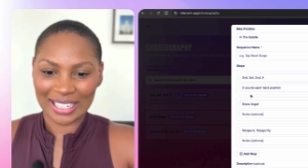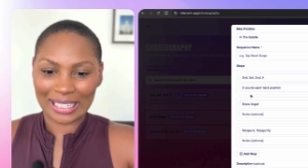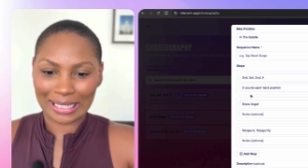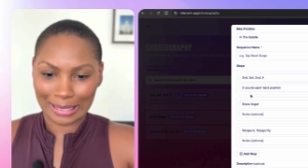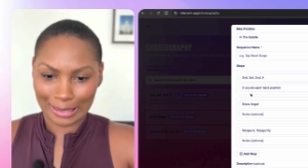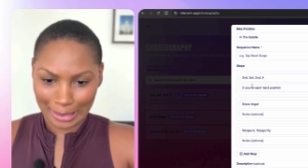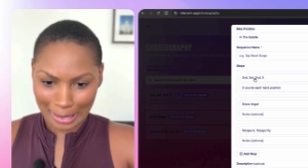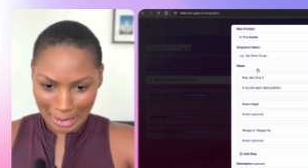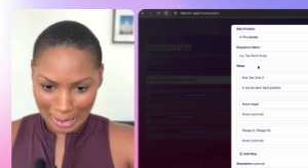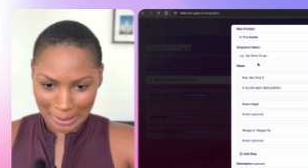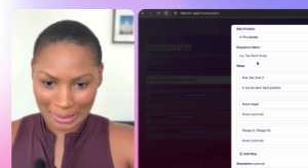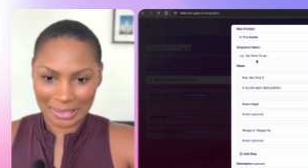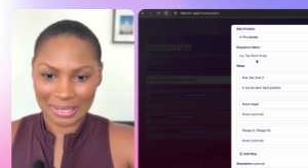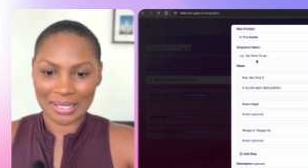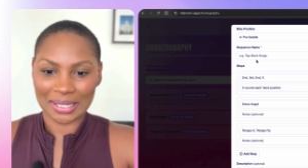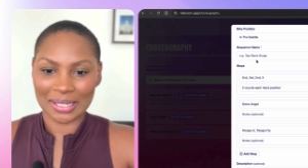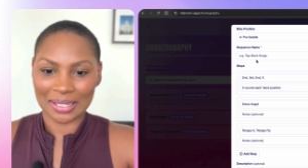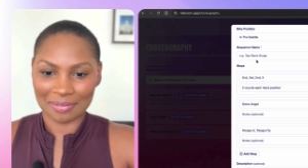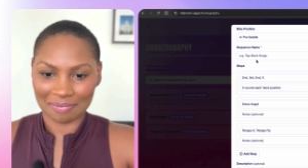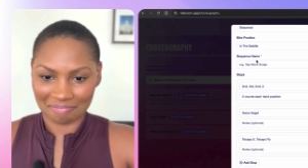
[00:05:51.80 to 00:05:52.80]

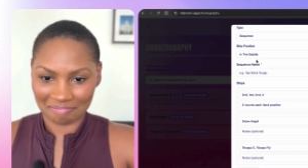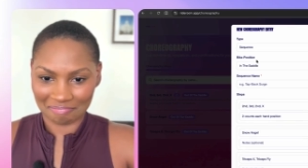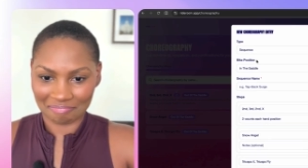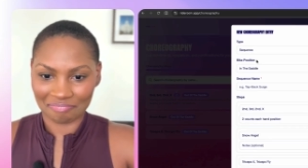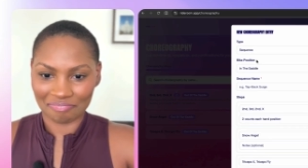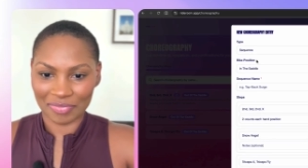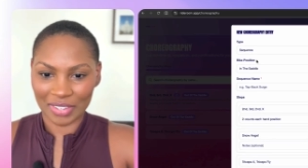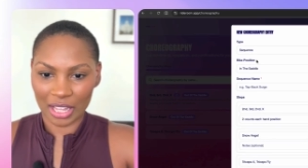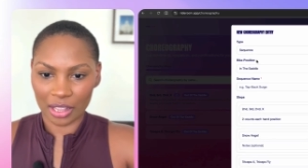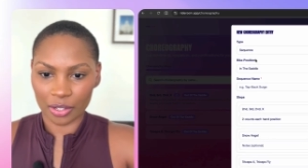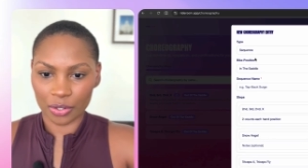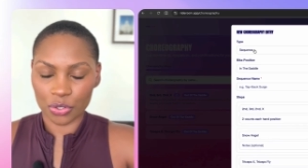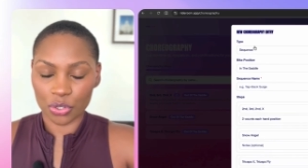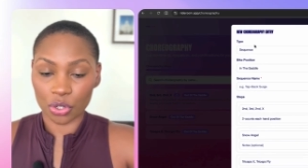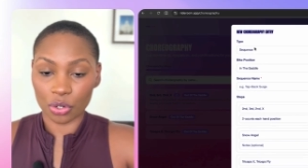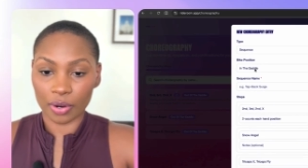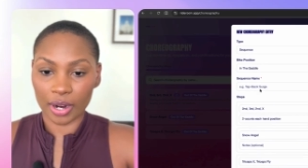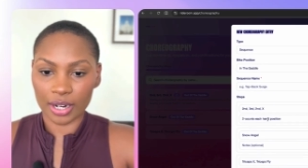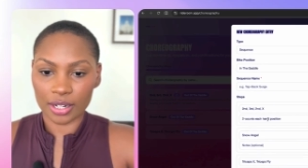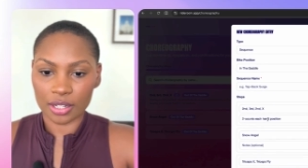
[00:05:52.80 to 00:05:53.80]
Yes, that looks
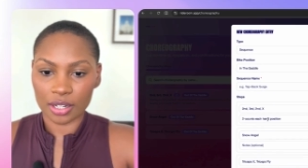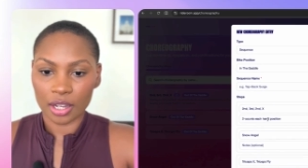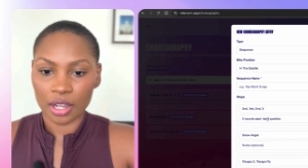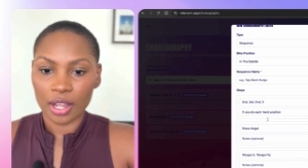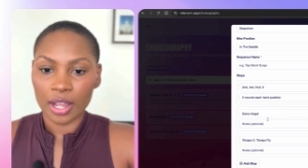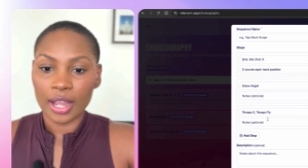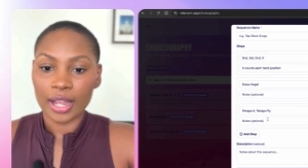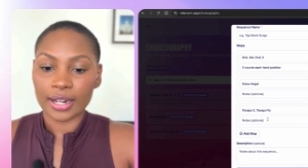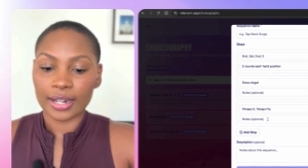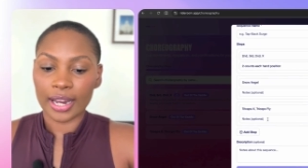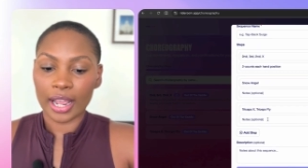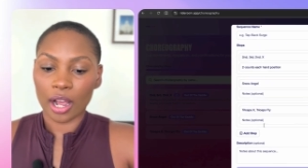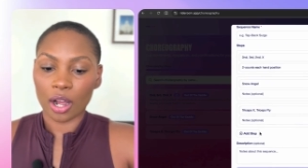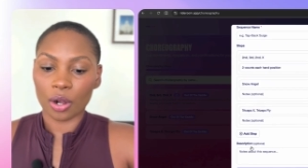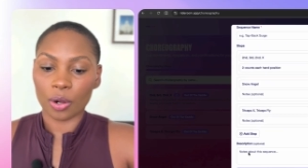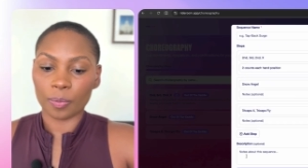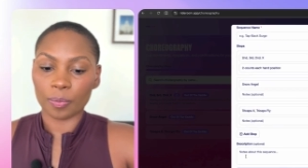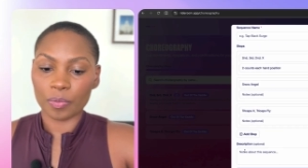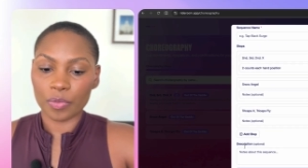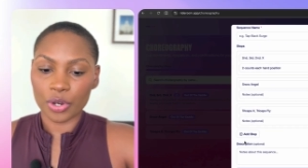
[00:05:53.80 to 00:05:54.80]
correct.
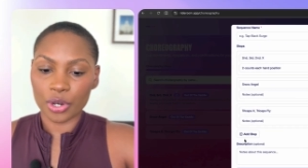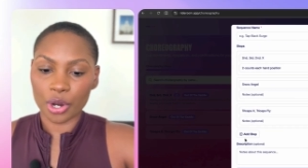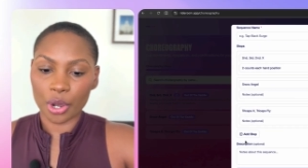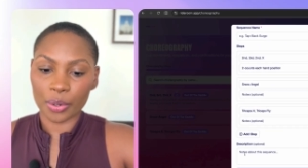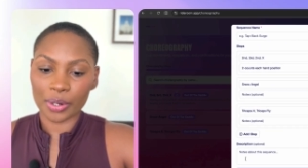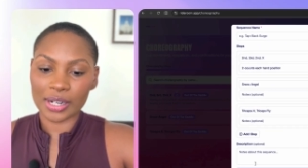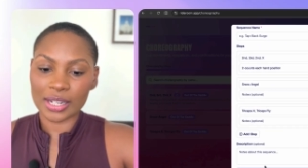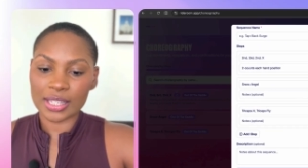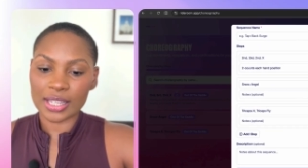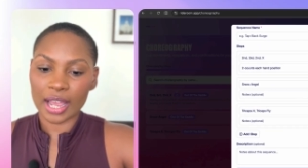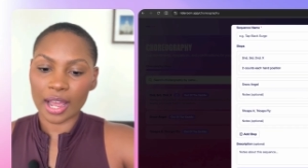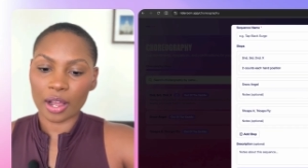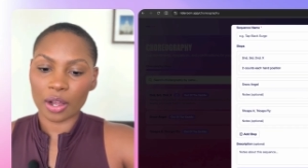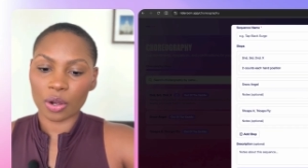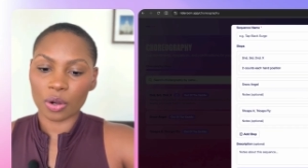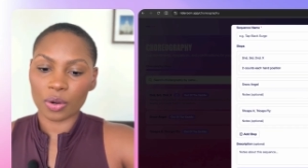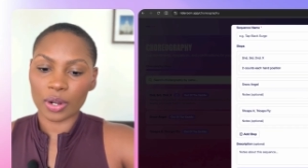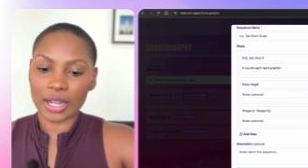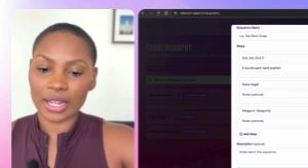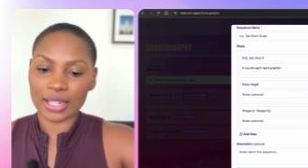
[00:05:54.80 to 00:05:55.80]
Now, notice
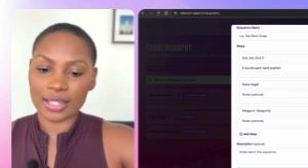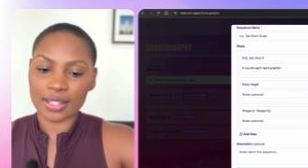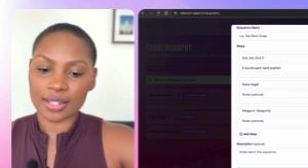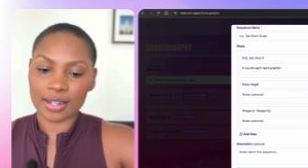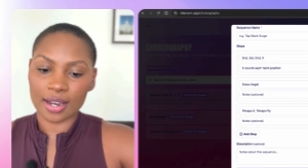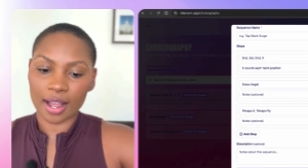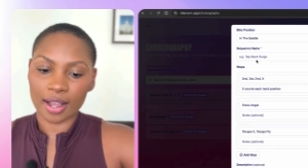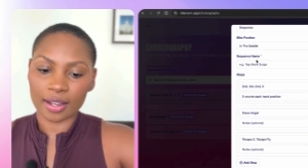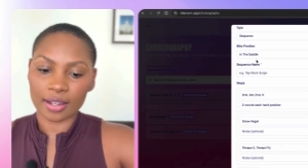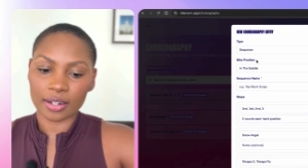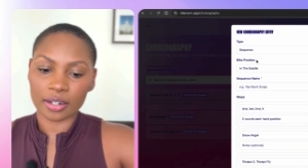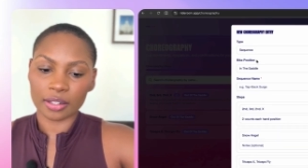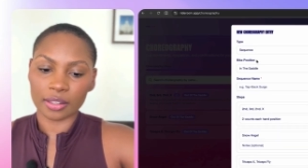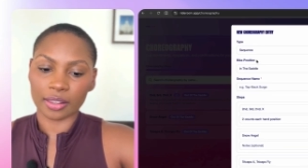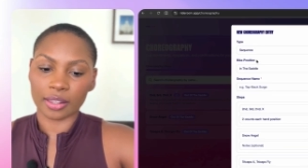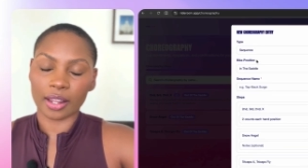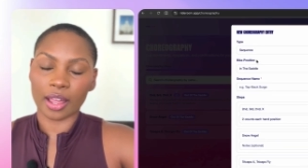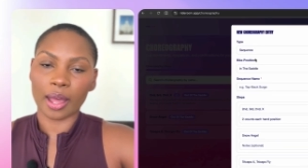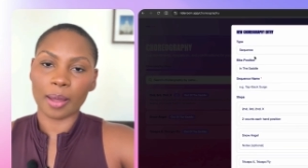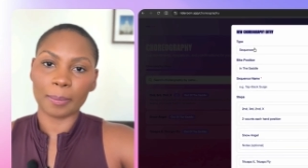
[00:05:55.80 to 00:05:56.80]
how it's not going to
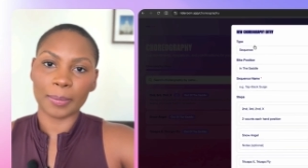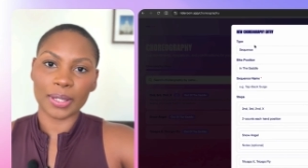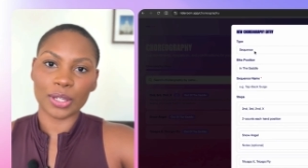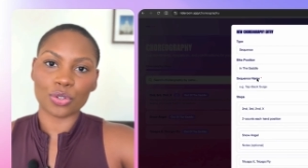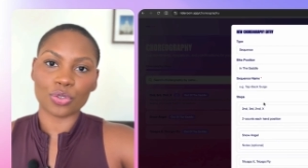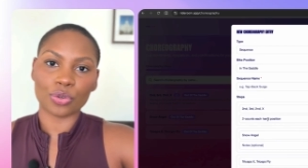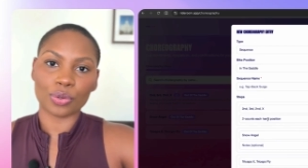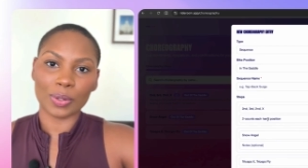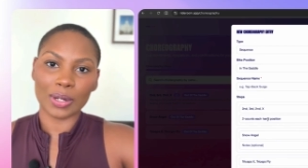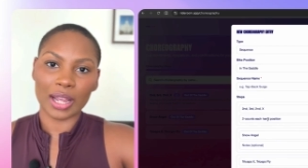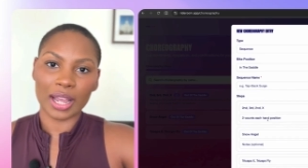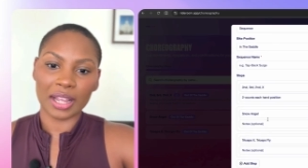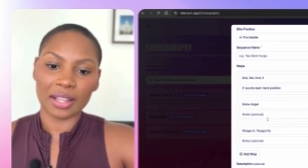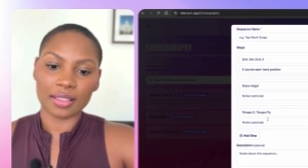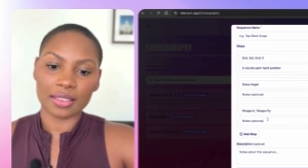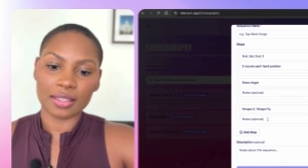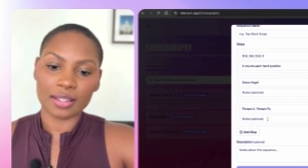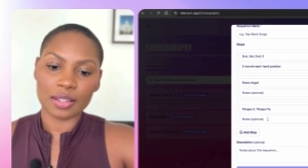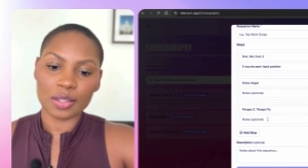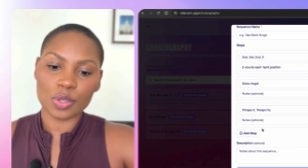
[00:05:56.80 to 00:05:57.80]
let me
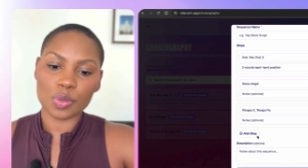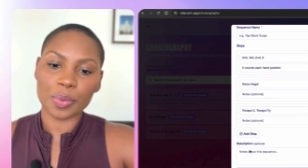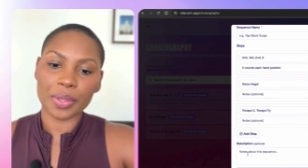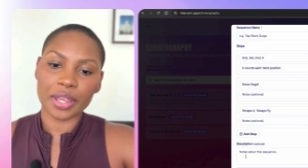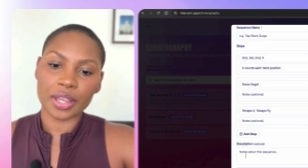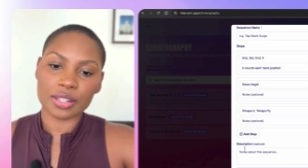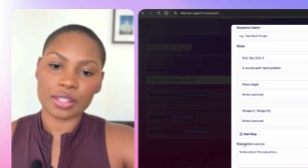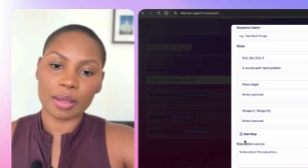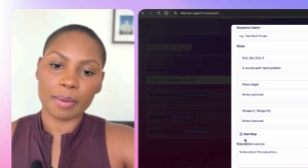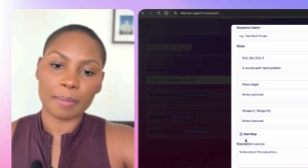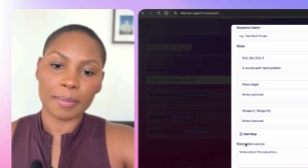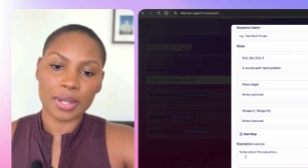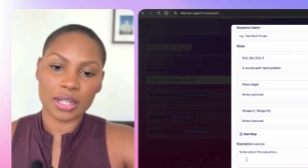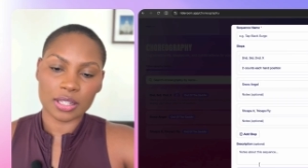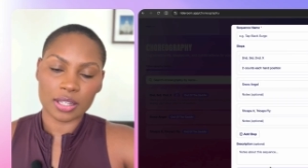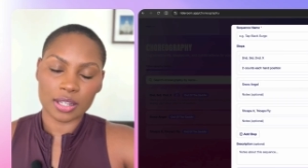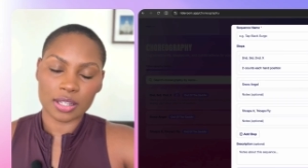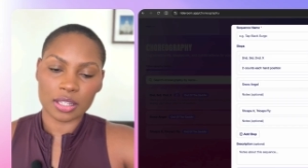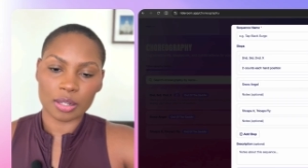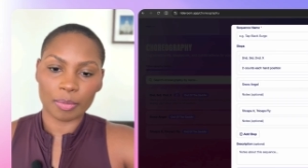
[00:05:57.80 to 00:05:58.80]
create this because I'm
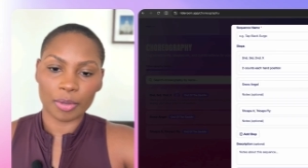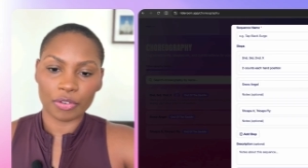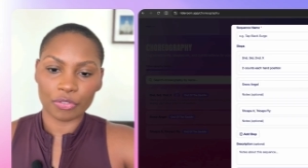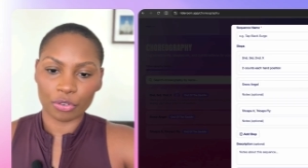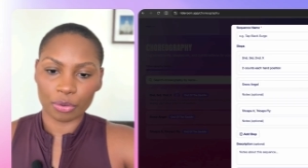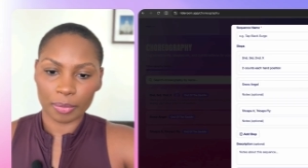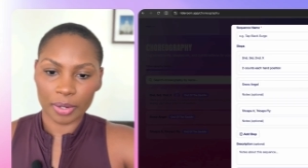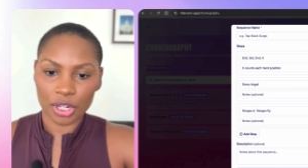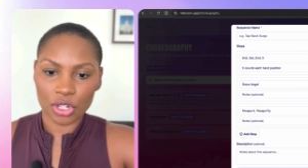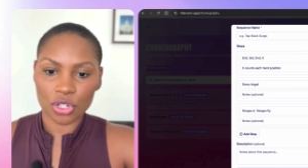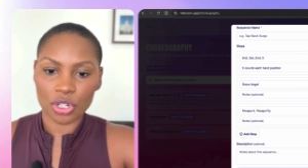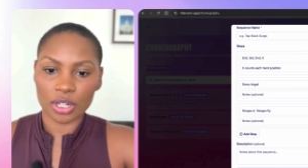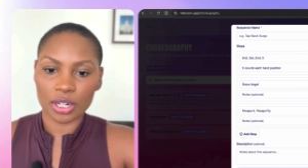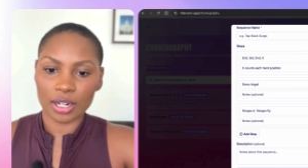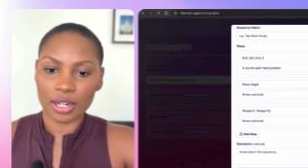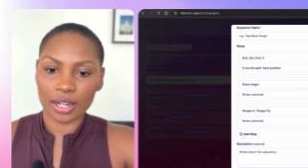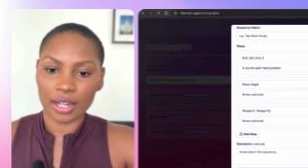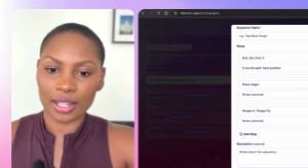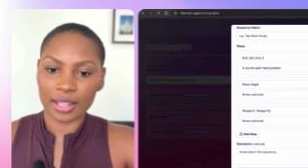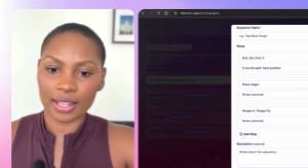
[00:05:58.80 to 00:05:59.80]
missing some
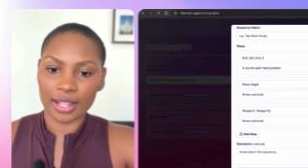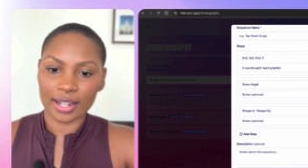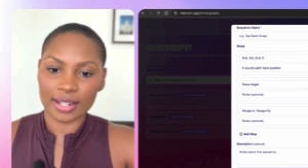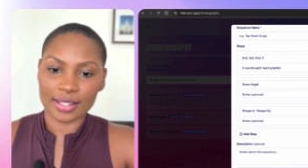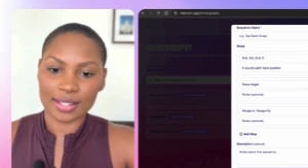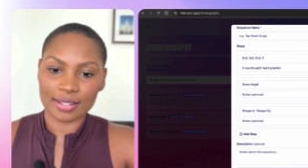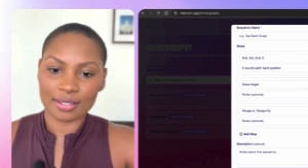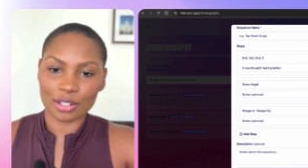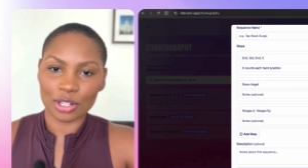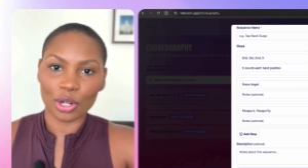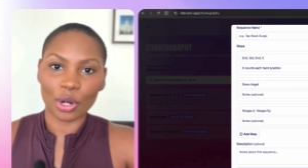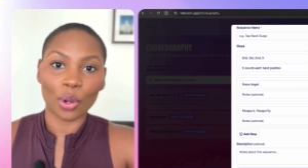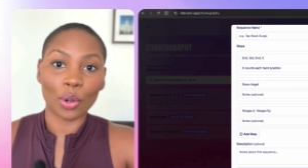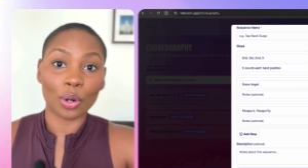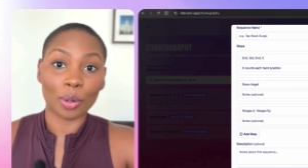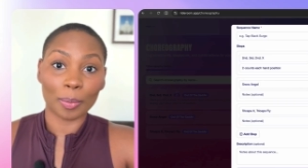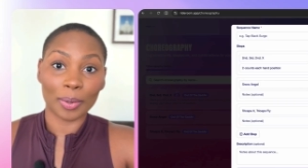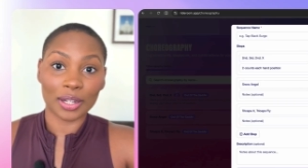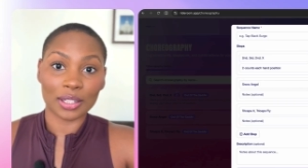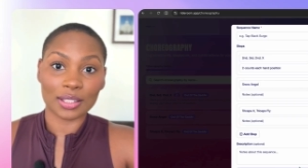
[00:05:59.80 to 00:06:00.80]
information, and that's
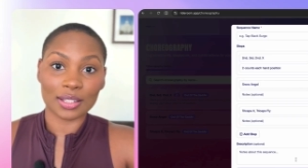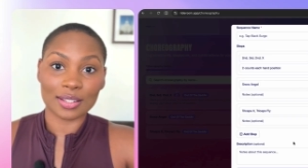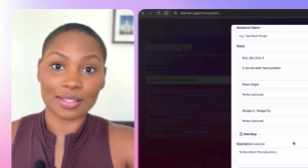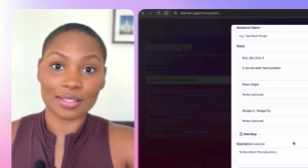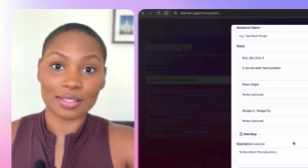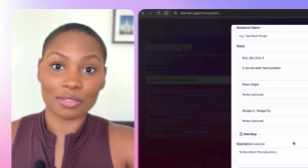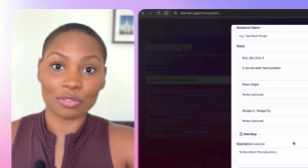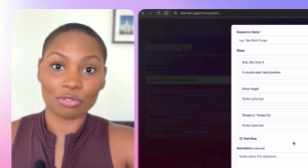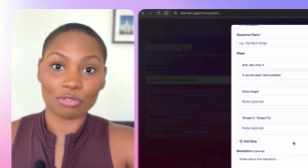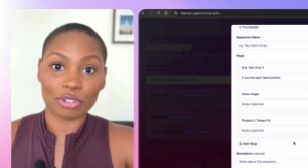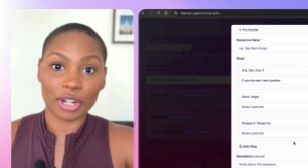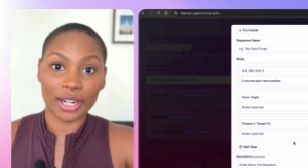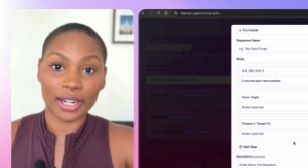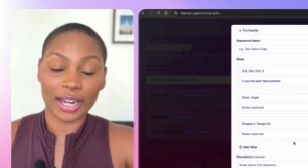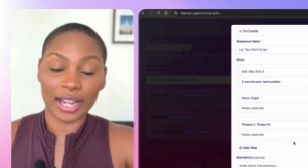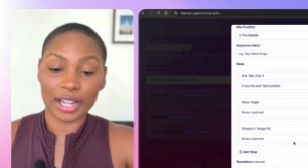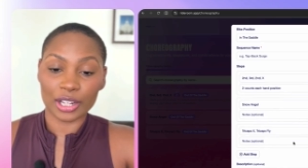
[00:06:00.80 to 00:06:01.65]
denoted by this red